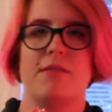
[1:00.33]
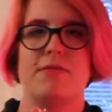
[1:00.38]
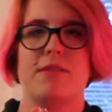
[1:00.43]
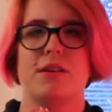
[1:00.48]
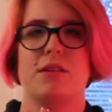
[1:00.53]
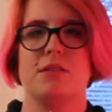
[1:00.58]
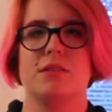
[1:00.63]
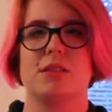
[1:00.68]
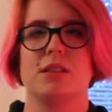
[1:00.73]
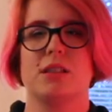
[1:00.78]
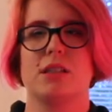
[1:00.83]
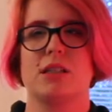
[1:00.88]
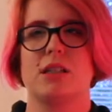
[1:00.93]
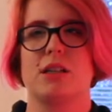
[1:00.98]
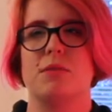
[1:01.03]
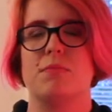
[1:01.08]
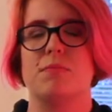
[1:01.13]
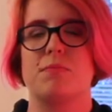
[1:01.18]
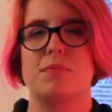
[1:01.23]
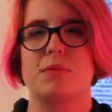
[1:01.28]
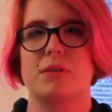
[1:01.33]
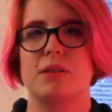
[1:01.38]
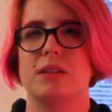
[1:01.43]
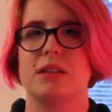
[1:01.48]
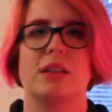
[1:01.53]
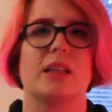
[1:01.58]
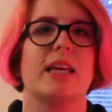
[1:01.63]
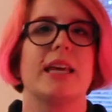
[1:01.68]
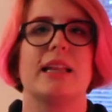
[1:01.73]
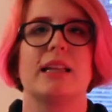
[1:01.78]
I felt
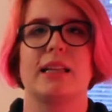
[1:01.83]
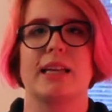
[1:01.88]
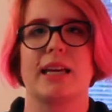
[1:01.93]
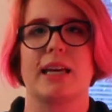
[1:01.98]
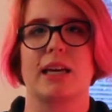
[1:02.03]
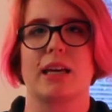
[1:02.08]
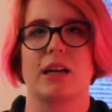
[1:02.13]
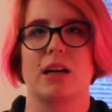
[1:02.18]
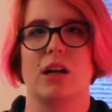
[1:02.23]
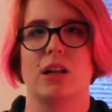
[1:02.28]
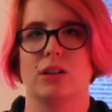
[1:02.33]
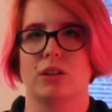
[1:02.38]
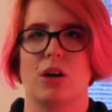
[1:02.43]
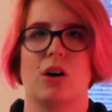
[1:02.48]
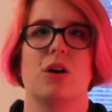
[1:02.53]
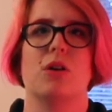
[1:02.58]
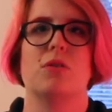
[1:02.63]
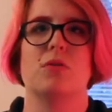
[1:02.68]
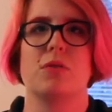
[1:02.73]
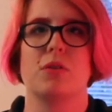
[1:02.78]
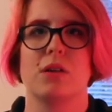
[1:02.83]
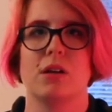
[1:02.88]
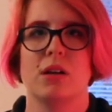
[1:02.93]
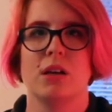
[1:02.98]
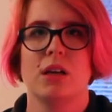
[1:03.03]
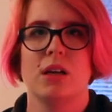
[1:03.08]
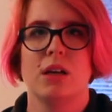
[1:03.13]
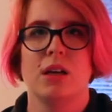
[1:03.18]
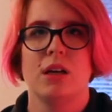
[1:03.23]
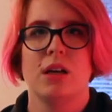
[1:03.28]
completely alone.
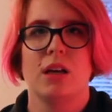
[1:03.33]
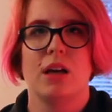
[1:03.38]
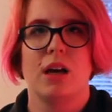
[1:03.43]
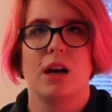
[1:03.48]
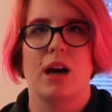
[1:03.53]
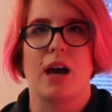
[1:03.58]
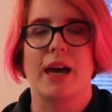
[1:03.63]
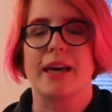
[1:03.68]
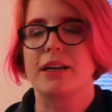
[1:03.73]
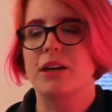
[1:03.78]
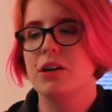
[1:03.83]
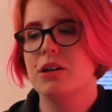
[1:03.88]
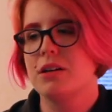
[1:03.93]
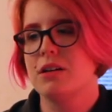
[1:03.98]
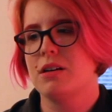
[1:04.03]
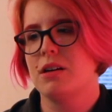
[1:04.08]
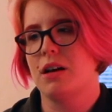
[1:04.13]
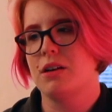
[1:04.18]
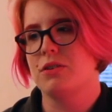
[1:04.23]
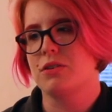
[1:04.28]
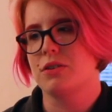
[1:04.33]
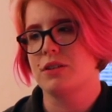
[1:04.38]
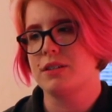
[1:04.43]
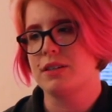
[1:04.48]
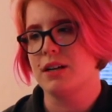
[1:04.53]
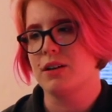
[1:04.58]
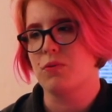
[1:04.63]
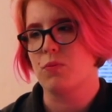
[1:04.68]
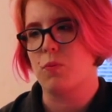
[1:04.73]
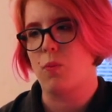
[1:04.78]
I couldn't
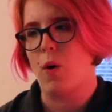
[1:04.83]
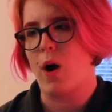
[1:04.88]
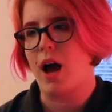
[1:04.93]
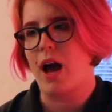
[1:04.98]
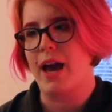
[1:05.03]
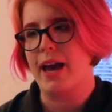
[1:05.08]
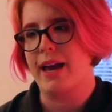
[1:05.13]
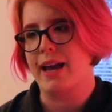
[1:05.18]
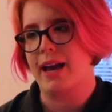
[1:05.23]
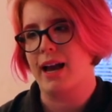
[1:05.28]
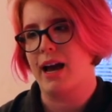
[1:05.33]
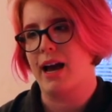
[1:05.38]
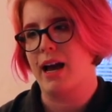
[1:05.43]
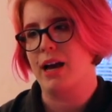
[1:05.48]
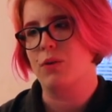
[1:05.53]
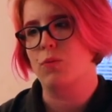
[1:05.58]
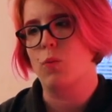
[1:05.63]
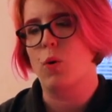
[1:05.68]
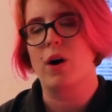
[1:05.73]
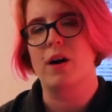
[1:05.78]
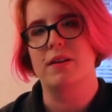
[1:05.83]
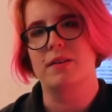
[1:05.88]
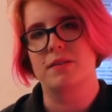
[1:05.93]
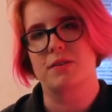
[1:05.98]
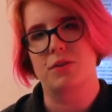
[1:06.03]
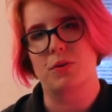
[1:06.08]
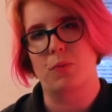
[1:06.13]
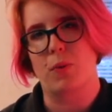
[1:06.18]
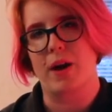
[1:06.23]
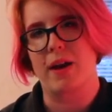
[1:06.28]
understand why I
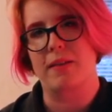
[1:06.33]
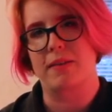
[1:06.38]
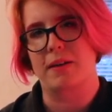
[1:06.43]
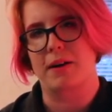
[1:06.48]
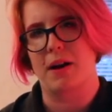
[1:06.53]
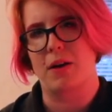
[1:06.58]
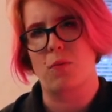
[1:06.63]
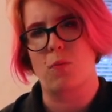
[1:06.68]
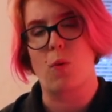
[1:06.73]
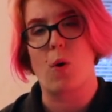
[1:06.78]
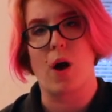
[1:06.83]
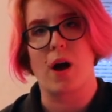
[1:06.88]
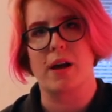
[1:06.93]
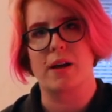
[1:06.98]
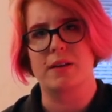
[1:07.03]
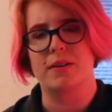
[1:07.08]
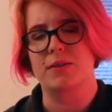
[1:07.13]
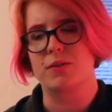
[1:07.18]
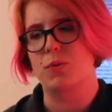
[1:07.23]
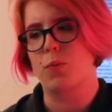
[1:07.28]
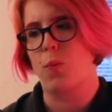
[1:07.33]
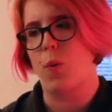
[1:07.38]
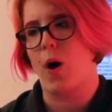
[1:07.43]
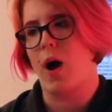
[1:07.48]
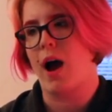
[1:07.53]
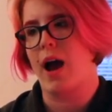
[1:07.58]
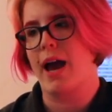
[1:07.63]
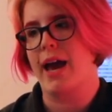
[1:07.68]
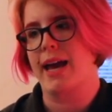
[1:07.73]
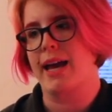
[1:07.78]
was the way that I was,
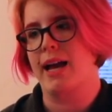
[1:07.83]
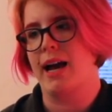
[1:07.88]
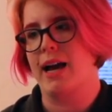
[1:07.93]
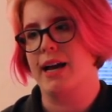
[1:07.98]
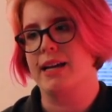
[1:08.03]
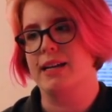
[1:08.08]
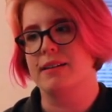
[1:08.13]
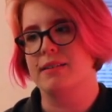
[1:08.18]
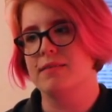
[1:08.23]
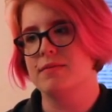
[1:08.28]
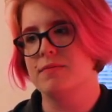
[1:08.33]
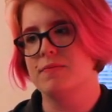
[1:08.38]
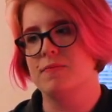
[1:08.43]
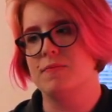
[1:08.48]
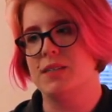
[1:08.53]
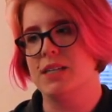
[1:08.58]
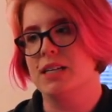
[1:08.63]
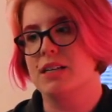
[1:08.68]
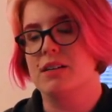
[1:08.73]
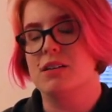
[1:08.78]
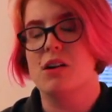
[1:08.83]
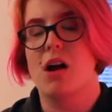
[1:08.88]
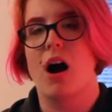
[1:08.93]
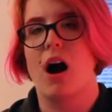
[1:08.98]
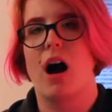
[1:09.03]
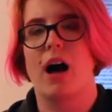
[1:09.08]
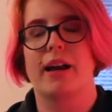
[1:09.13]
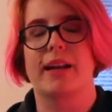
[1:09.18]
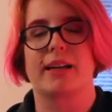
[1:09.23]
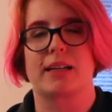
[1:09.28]
why I did
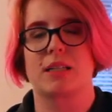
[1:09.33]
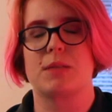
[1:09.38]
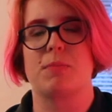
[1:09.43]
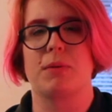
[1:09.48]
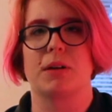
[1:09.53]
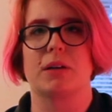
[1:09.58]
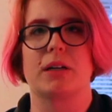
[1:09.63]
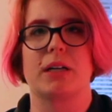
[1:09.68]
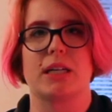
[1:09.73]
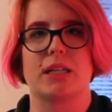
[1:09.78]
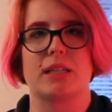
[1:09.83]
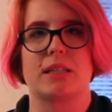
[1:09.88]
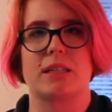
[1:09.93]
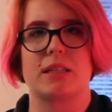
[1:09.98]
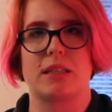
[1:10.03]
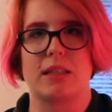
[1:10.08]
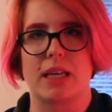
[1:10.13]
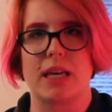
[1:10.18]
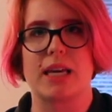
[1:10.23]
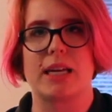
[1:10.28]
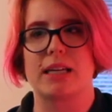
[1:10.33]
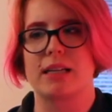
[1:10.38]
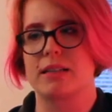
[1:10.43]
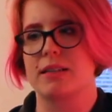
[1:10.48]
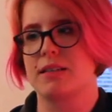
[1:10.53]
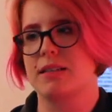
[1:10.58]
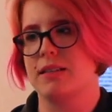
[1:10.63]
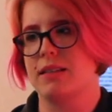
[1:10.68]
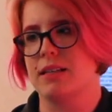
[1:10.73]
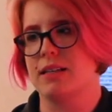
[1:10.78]
not experience
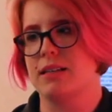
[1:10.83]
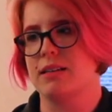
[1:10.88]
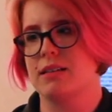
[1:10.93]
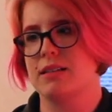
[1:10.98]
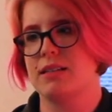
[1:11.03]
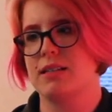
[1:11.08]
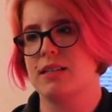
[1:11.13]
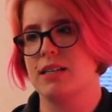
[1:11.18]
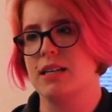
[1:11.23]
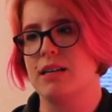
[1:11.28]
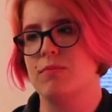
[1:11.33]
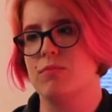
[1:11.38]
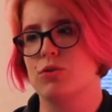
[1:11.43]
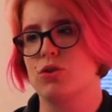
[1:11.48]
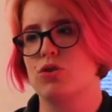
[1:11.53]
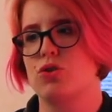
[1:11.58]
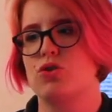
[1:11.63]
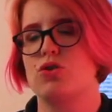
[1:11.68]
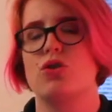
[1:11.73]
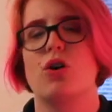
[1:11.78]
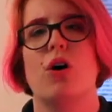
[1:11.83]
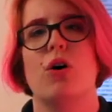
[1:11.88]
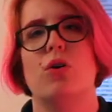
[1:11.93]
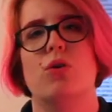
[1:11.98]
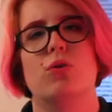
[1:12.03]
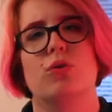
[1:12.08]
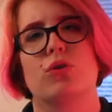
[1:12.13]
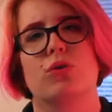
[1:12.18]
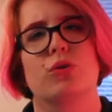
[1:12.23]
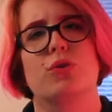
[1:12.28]
things that seemed
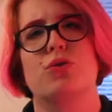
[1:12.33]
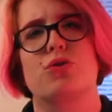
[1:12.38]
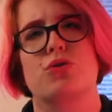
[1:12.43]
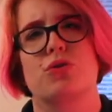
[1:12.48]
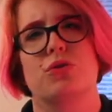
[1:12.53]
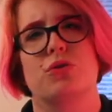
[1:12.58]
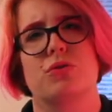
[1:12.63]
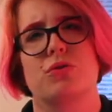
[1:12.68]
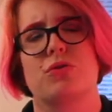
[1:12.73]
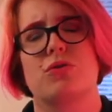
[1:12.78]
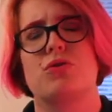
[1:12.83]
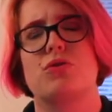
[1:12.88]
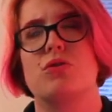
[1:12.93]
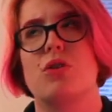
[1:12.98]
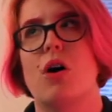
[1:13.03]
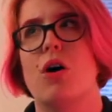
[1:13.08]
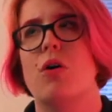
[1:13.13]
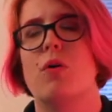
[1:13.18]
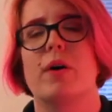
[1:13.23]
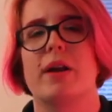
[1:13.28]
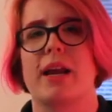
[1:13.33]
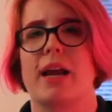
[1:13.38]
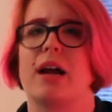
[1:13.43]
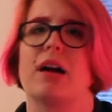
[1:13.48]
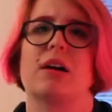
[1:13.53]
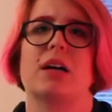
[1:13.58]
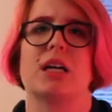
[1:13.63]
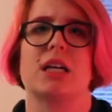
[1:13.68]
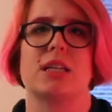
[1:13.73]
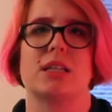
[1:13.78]
so crucial, so
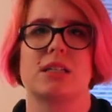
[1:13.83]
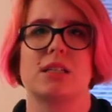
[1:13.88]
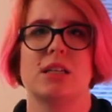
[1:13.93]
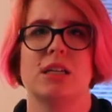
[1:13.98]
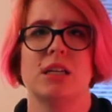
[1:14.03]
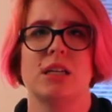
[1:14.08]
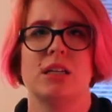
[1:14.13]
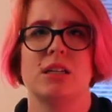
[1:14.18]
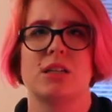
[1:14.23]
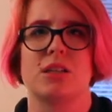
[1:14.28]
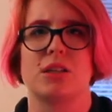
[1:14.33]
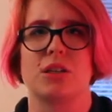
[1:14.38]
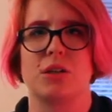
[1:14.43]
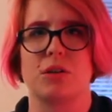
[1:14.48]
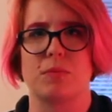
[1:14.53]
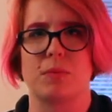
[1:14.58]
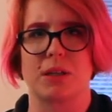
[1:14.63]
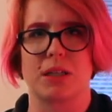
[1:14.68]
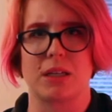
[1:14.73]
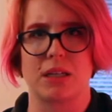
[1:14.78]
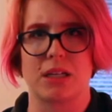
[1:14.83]
inherent to the human